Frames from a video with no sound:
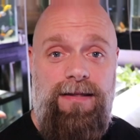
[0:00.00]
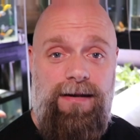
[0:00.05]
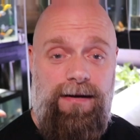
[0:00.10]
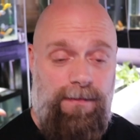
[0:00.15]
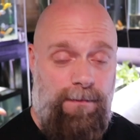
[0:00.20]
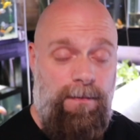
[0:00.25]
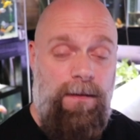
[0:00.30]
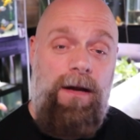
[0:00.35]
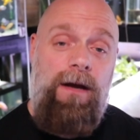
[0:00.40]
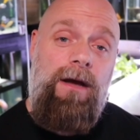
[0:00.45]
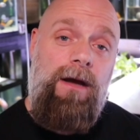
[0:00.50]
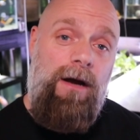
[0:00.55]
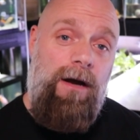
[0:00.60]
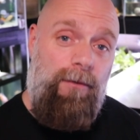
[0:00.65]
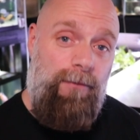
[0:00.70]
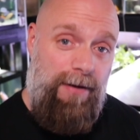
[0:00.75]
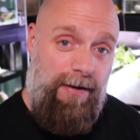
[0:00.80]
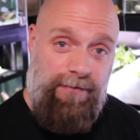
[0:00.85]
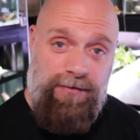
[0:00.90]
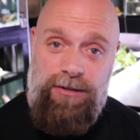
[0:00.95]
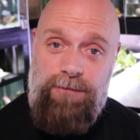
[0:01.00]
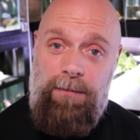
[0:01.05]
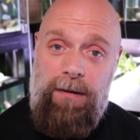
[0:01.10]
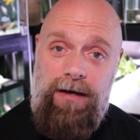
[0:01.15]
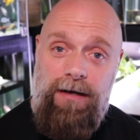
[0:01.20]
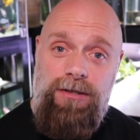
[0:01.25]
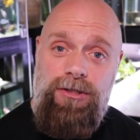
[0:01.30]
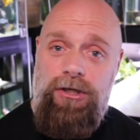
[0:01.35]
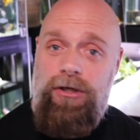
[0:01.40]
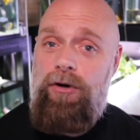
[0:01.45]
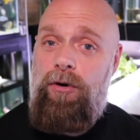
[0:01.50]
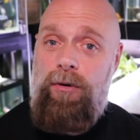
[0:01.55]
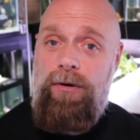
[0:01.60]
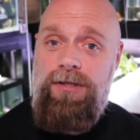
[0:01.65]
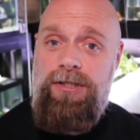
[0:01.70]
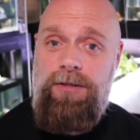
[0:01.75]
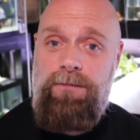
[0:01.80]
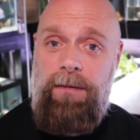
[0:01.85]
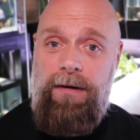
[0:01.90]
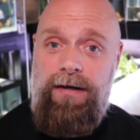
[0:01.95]
in there. We have a sponge, a
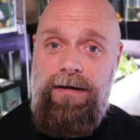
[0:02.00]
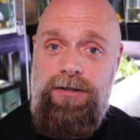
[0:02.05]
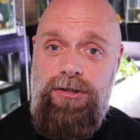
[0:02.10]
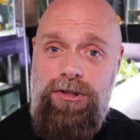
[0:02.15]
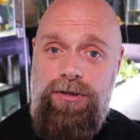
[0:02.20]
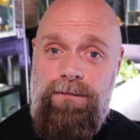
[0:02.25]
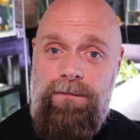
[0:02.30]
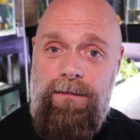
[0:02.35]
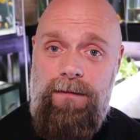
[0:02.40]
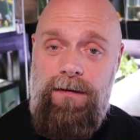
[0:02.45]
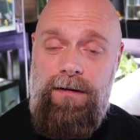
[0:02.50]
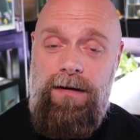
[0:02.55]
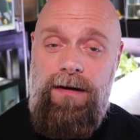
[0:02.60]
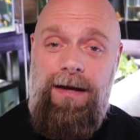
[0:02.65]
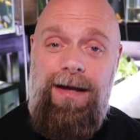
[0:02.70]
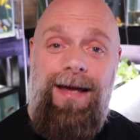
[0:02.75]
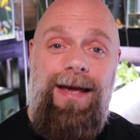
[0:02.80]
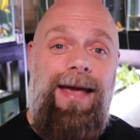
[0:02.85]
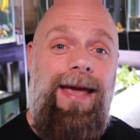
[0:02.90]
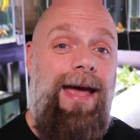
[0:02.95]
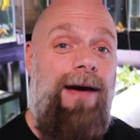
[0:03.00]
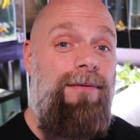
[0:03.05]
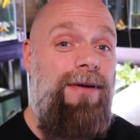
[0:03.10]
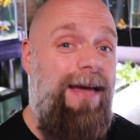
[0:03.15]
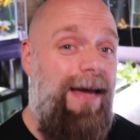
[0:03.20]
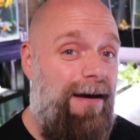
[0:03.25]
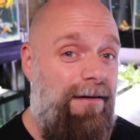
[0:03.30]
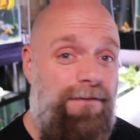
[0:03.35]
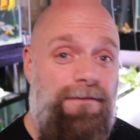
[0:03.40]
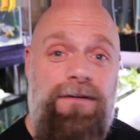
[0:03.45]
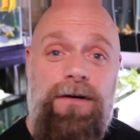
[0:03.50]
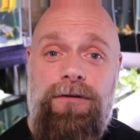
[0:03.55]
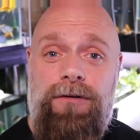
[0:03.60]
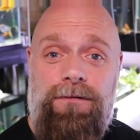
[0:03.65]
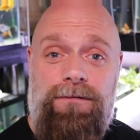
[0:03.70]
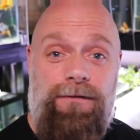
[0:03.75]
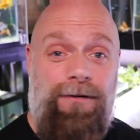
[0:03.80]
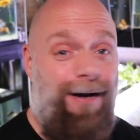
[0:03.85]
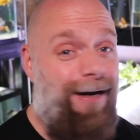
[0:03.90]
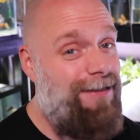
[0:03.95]
coarse sponge, and we have filter
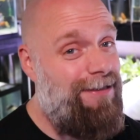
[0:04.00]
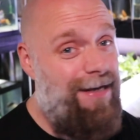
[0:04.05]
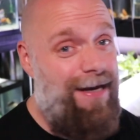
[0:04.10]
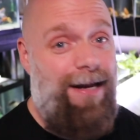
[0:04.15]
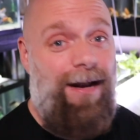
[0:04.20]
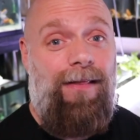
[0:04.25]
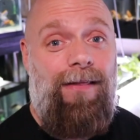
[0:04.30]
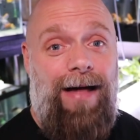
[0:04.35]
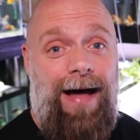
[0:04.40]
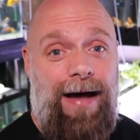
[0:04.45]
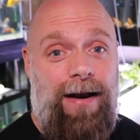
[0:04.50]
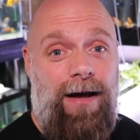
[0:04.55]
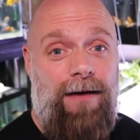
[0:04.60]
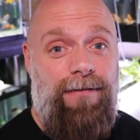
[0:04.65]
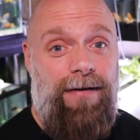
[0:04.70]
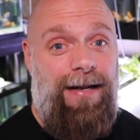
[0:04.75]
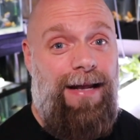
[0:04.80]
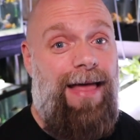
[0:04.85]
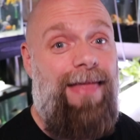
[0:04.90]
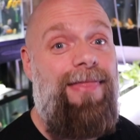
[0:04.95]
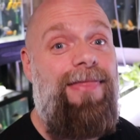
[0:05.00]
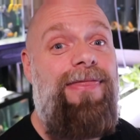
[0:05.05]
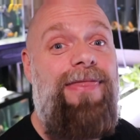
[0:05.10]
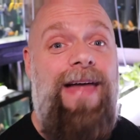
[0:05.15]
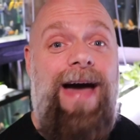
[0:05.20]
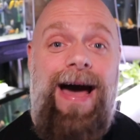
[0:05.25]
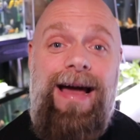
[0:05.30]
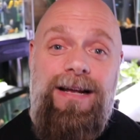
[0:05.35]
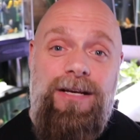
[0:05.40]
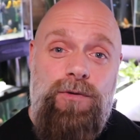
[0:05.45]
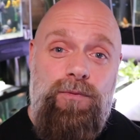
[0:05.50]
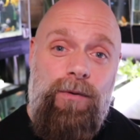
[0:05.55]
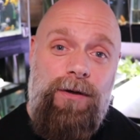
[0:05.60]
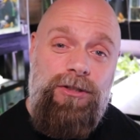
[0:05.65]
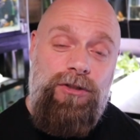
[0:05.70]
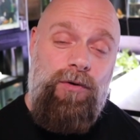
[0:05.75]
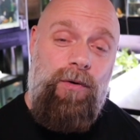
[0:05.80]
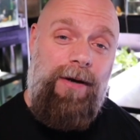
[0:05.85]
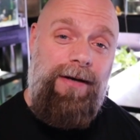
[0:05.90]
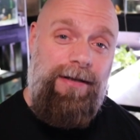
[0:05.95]
floss and a lot of it. And that is
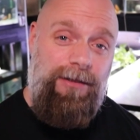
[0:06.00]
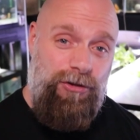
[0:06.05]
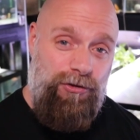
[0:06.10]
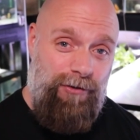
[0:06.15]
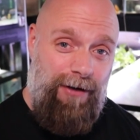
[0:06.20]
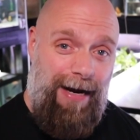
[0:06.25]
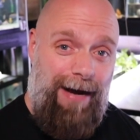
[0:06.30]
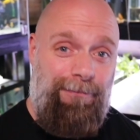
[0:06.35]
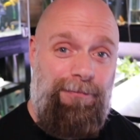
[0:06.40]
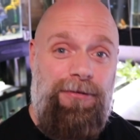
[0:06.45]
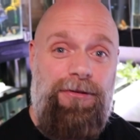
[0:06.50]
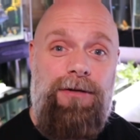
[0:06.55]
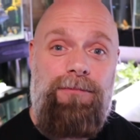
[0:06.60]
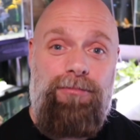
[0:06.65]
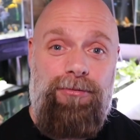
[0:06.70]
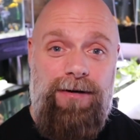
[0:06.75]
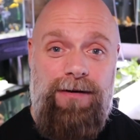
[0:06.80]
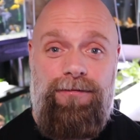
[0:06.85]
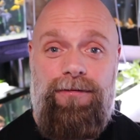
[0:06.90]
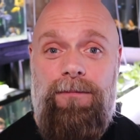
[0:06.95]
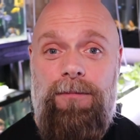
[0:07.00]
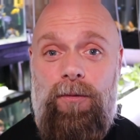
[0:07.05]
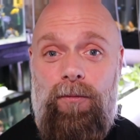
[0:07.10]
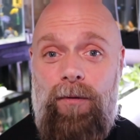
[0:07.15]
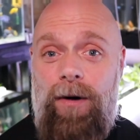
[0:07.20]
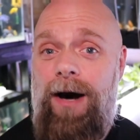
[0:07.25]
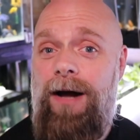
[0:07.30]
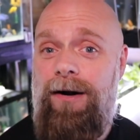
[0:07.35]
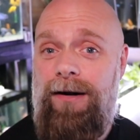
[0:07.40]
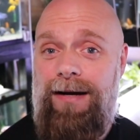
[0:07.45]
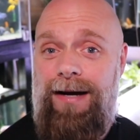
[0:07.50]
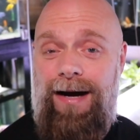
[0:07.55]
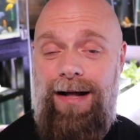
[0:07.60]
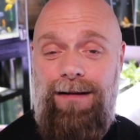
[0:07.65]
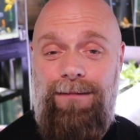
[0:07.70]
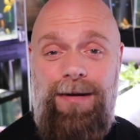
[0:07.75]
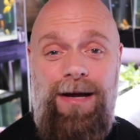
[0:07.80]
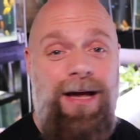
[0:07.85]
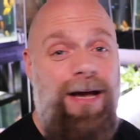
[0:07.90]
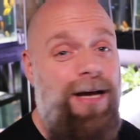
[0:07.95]
what's going to trap the debris from the water
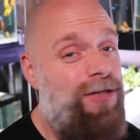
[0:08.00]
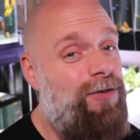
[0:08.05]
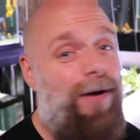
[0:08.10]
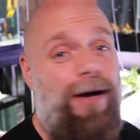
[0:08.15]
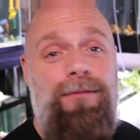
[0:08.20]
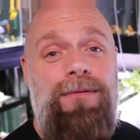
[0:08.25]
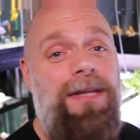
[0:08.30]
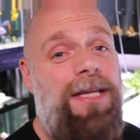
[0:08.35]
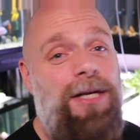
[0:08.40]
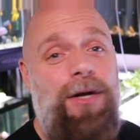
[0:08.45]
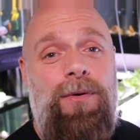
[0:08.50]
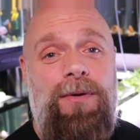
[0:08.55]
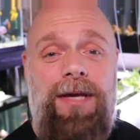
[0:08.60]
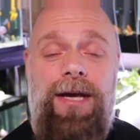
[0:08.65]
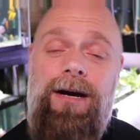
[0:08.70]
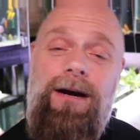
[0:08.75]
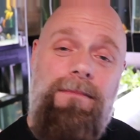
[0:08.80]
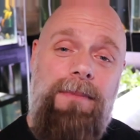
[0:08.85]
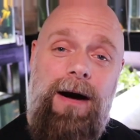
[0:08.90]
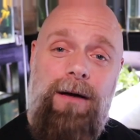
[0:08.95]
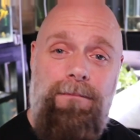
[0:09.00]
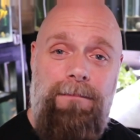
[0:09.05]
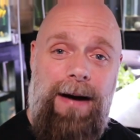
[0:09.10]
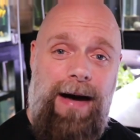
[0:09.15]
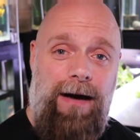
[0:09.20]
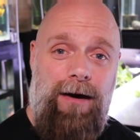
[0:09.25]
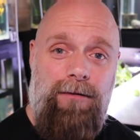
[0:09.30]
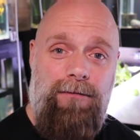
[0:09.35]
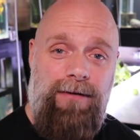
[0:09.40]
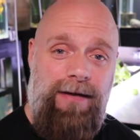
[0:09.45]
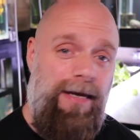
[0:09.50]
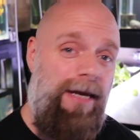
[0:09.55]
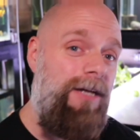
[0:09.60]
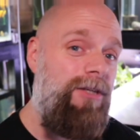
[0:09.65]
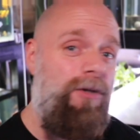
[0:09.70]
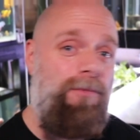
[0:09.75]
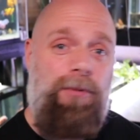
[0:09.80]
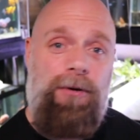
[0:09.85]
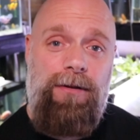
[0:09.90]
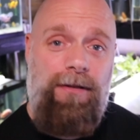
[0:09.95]
column. So I really don't care about bio
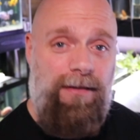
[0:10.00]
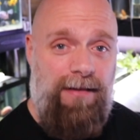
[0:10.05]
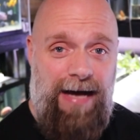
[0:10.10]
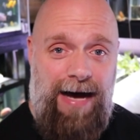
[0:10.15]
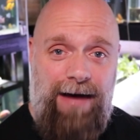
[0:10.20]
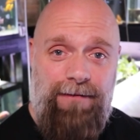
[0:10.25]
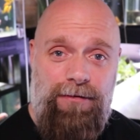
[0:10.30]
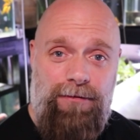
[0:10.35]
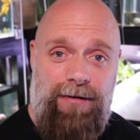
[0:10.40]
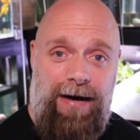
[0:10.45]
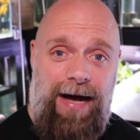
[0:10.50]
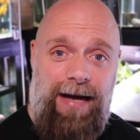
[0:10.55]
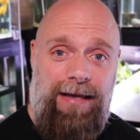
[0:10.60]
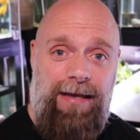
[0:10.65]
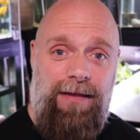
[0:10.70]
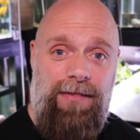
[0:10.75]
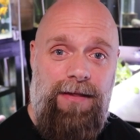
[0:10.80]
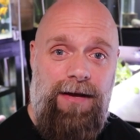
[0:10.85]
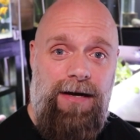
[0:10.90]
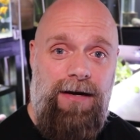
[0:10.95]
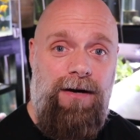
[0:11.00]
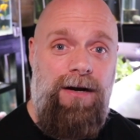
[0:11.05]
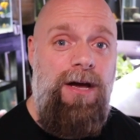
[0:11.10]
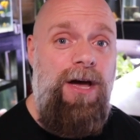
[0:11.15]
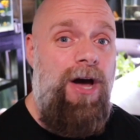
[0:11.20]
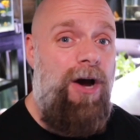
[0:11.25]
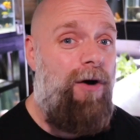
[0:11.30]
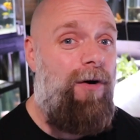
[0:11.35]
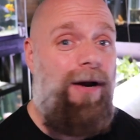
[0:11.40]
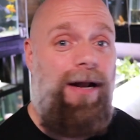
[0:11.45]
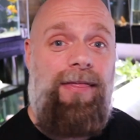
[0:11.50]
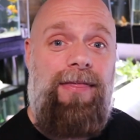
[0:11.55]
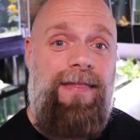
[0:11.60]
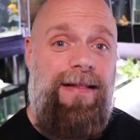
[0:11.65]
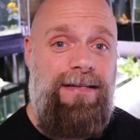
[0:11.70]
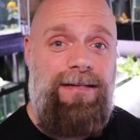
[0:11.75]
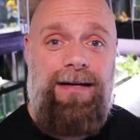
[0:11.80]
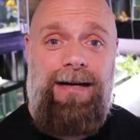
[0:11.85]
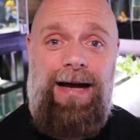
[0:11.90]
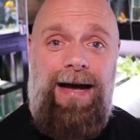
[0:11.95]
rings or putting lava rock in there or anything
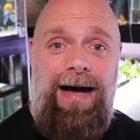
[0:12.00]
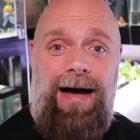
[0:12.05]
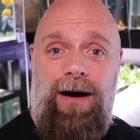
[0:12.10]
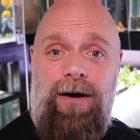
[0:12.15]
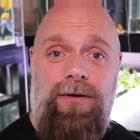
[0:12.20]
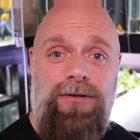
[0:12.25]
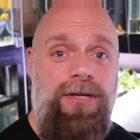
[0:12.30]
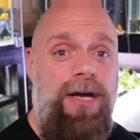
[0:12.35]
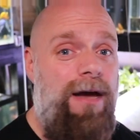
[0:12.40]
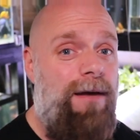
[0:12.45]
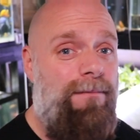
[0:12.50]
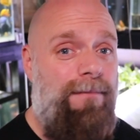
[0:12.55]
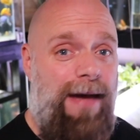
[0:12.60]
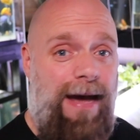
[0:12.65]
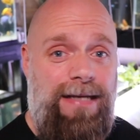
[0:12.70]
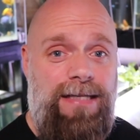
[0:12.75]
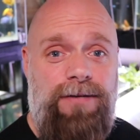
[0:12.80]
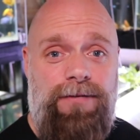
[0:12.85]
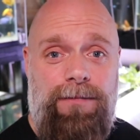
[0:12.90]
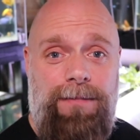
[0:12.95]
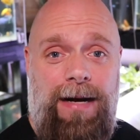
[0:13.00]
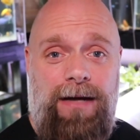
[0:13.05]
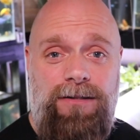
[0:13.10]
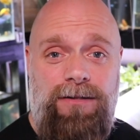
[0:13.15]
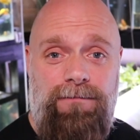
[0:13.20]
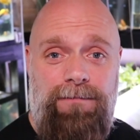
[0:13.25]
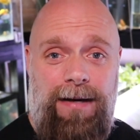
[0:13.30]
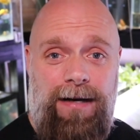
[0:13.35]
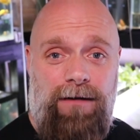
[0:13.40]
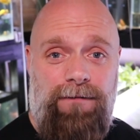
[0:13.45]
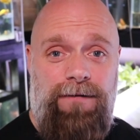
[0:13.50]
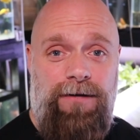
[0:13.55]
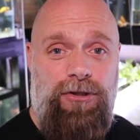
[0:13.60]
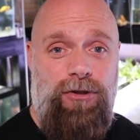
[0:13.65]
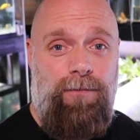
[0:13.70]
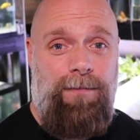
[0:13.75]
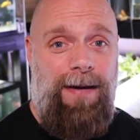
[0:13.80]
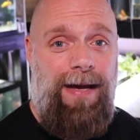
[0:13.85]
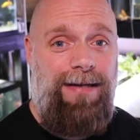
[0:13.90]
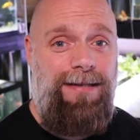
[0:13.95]
that's gonna house massive amounts of
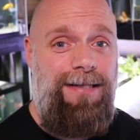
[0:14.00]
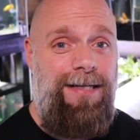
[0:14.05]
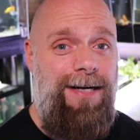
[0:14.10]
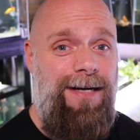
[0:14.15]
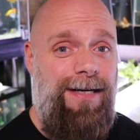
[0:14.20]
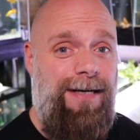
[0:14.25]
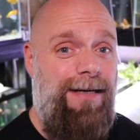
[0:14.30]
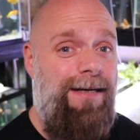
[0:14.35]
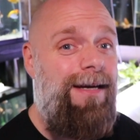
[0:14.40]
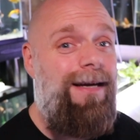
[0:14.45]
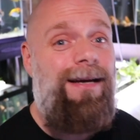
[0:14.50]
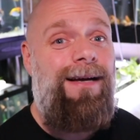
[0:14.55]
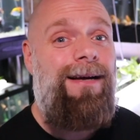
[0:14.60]
beneficial bacteria.